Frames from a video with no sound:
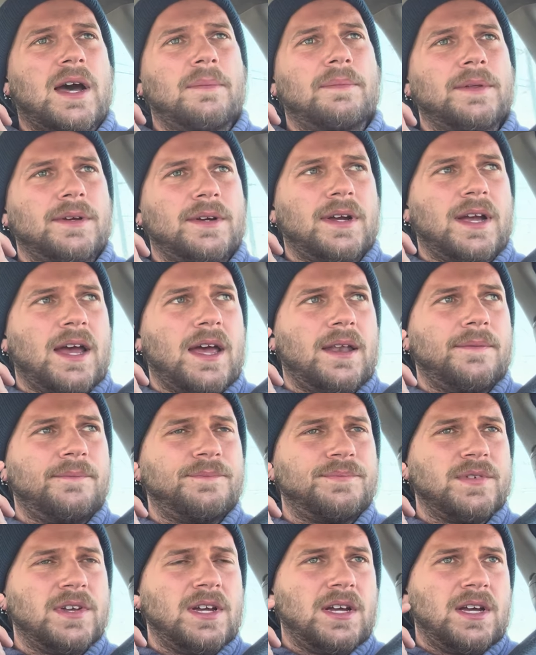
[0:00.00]
of their head.
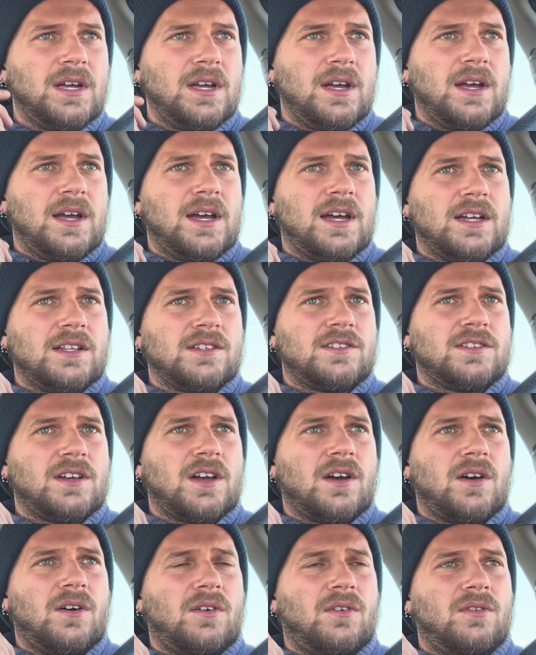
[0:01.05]
And
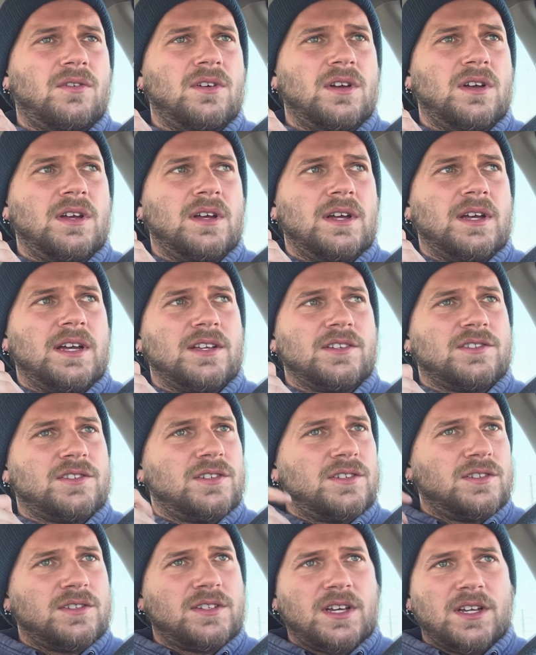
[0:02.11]
so as
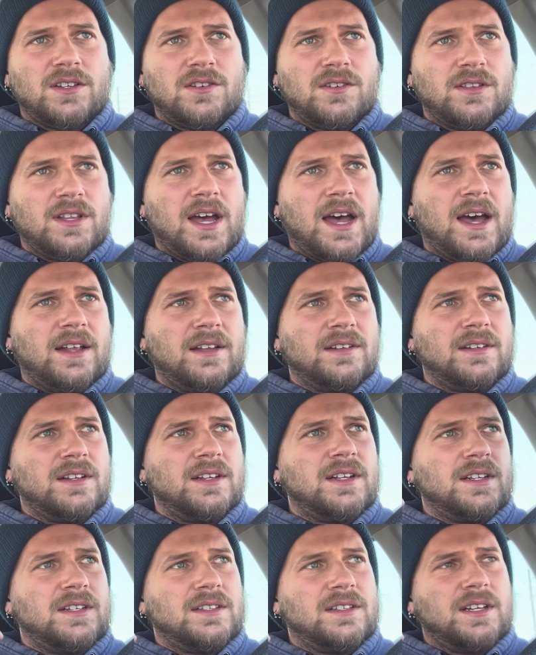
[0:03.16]
soon as they do that,
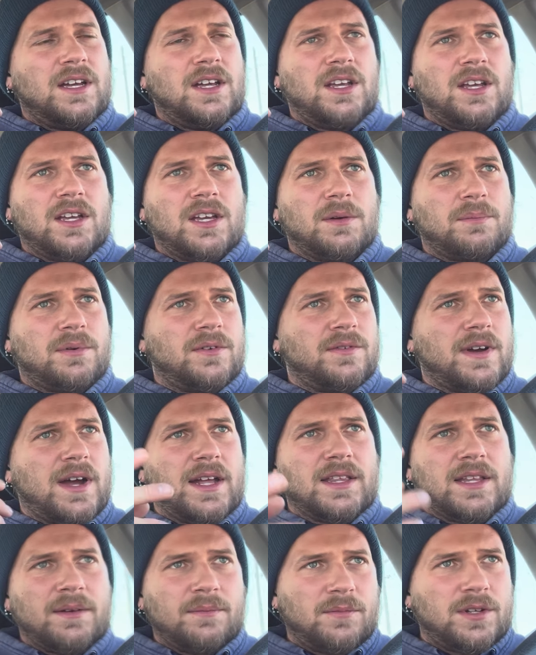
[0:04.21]
they can
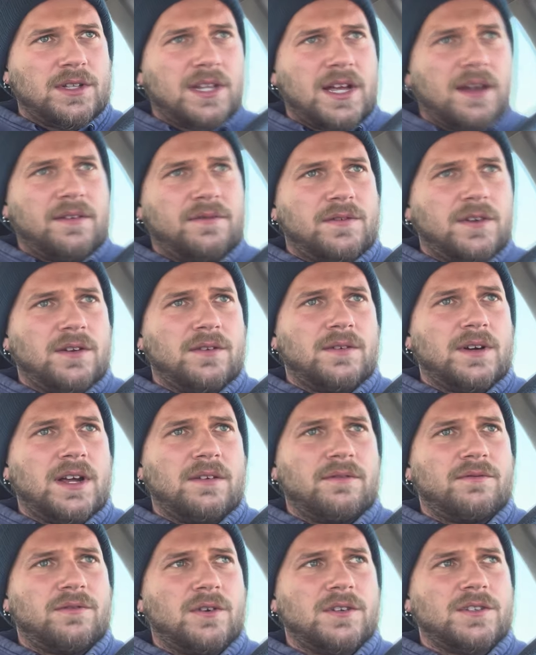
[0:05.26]
provide them with that food
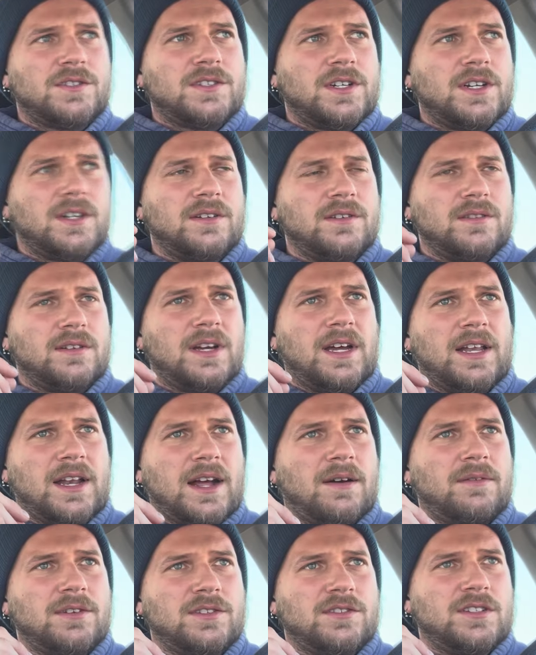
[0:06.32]
reinforcer, and
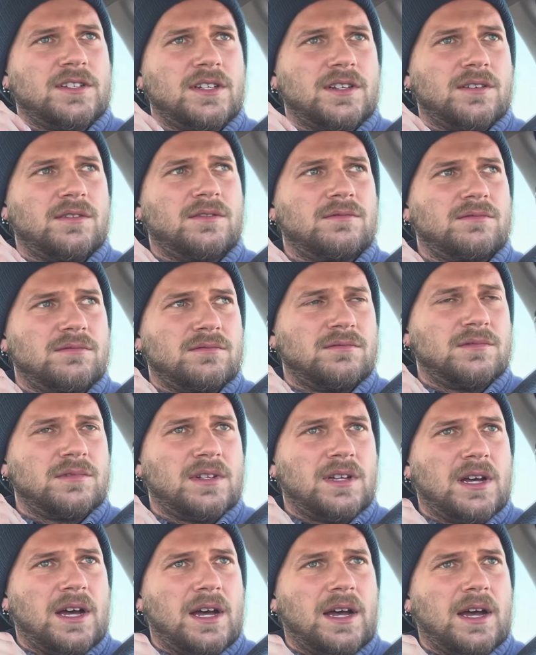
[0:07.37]
I would still
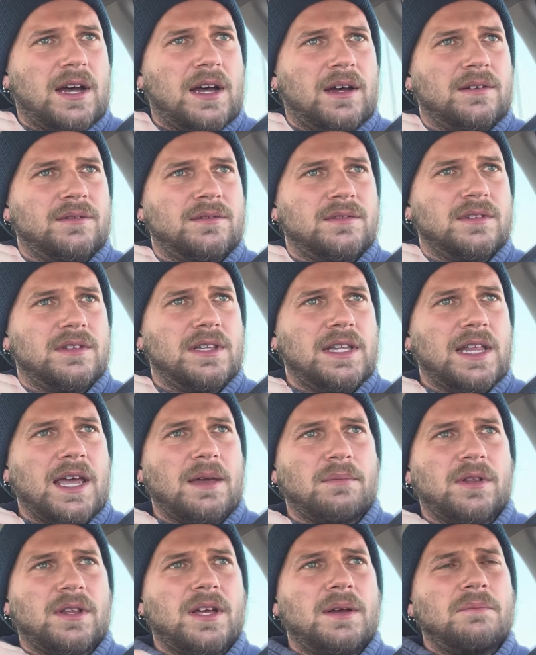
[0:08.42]

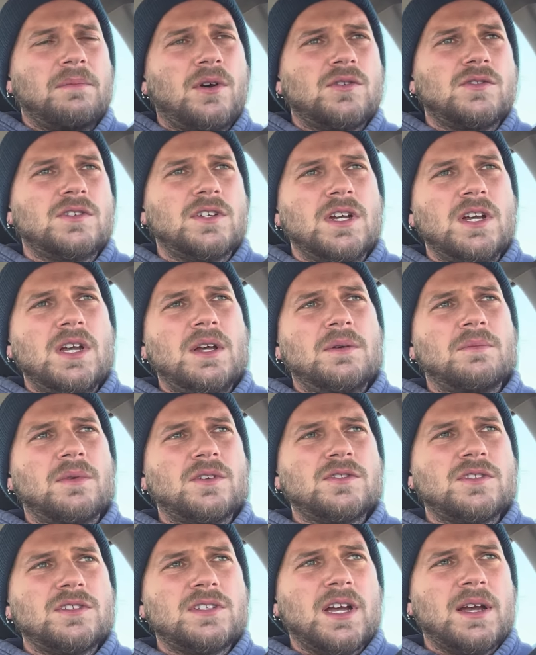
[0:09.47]
label it. Most
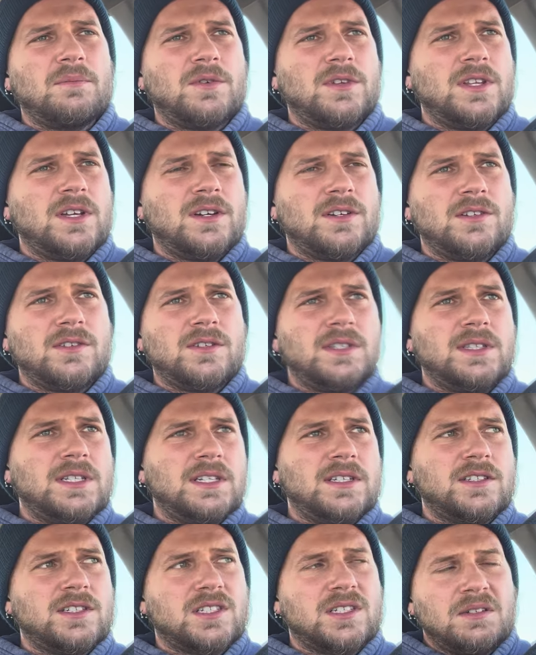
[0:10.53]
of the time when they're doing
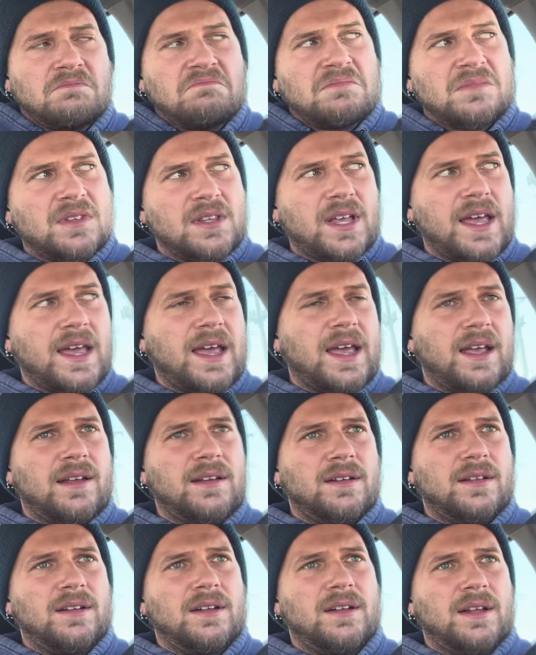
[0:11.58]
this, they
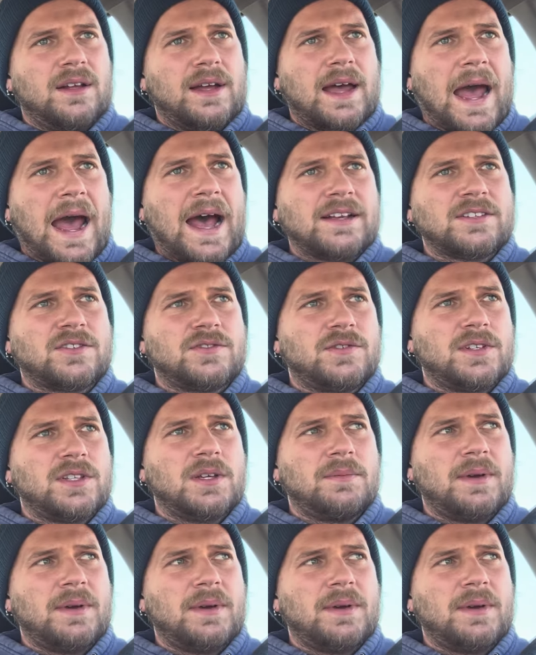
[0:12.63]
ask for the